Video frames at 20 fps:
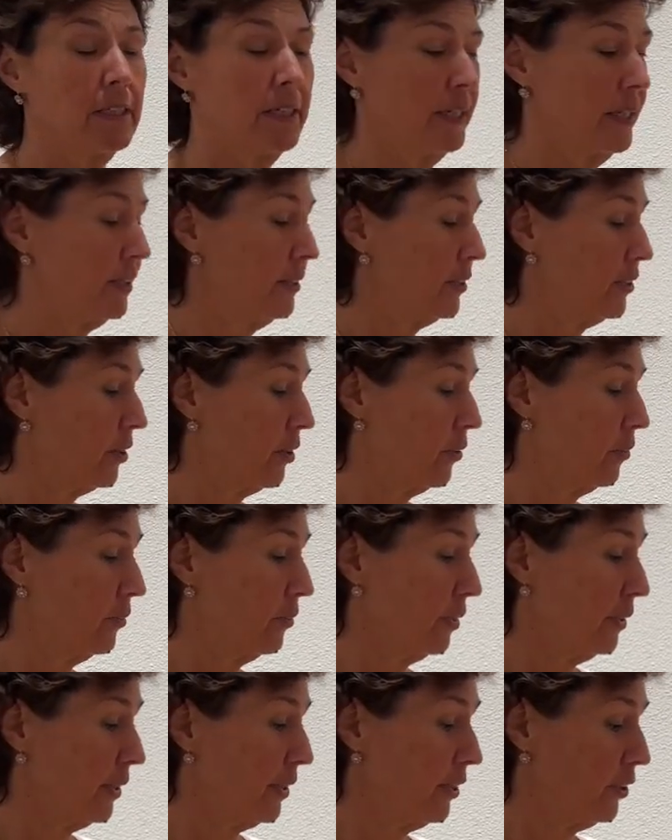And
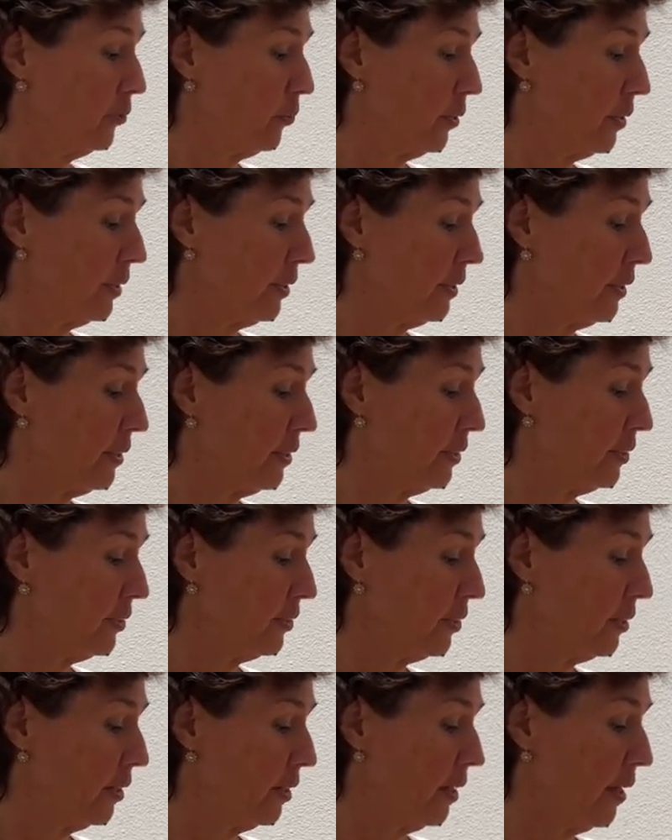so each one of
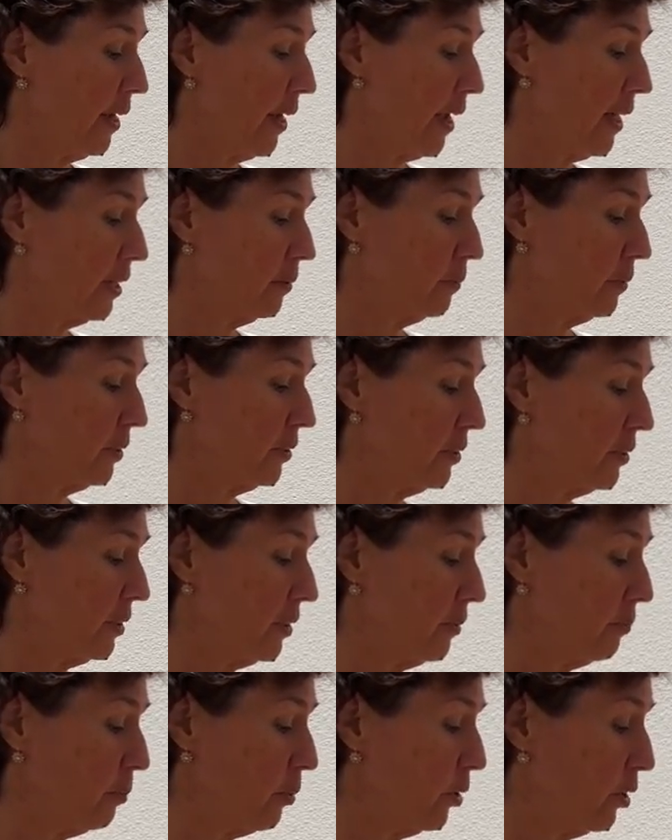these animals,
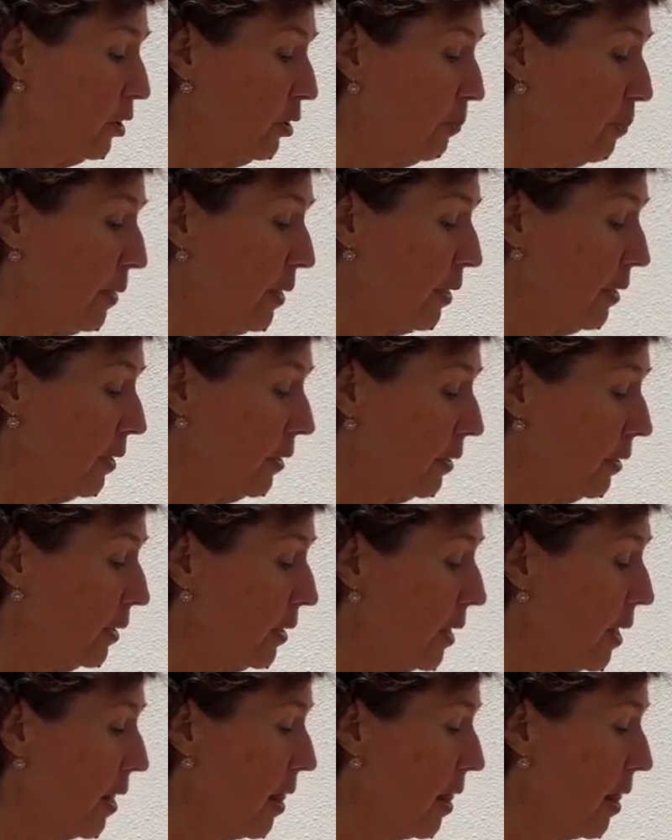the polar bear,